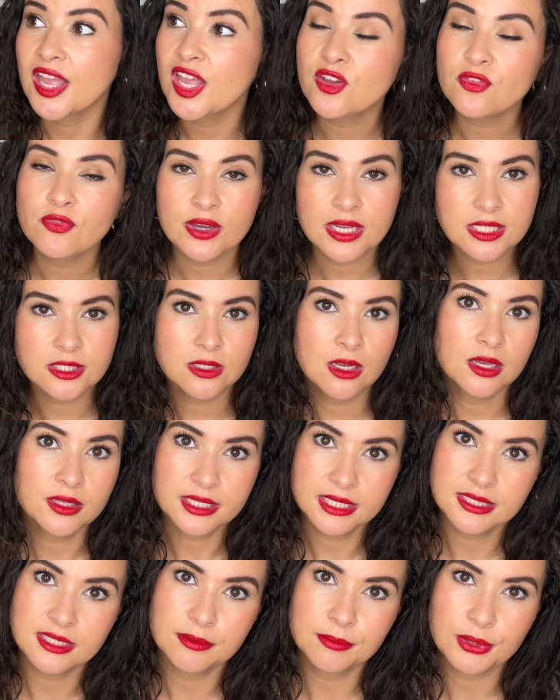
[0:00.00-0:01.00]
If I saw
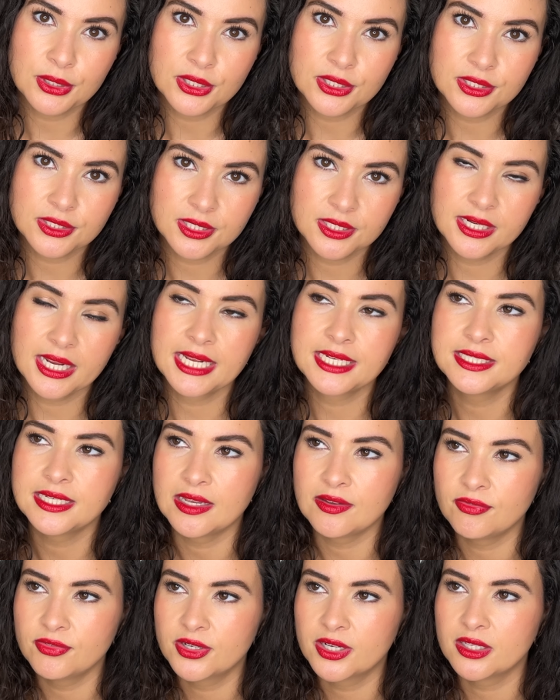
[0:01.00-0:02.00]
these in person, I
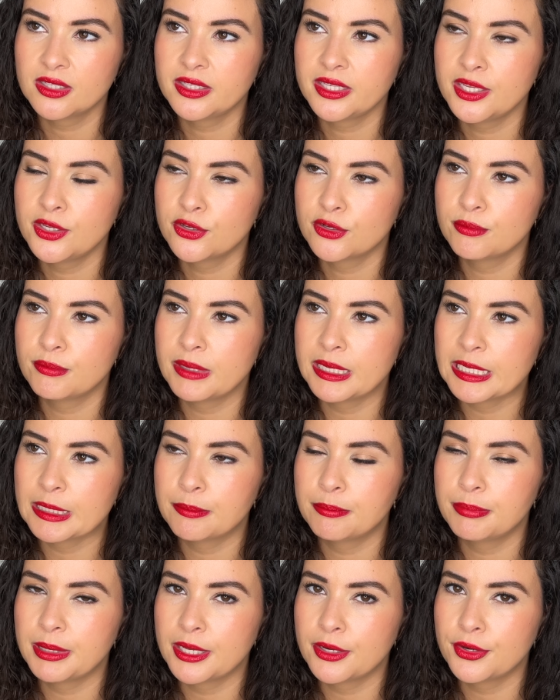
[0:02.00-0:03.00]
definitely could make
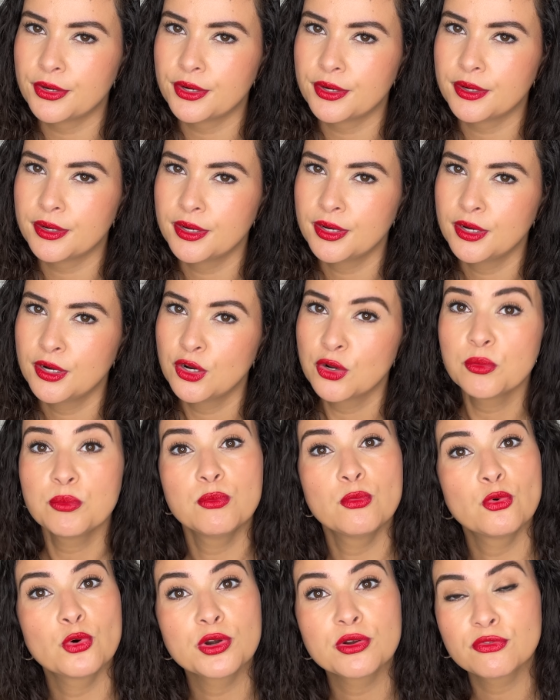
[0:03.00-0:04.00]
a better,
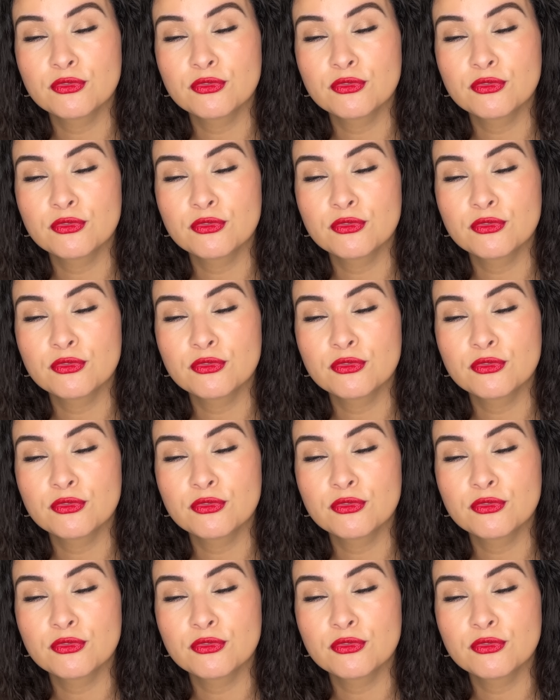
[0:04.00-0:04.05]
more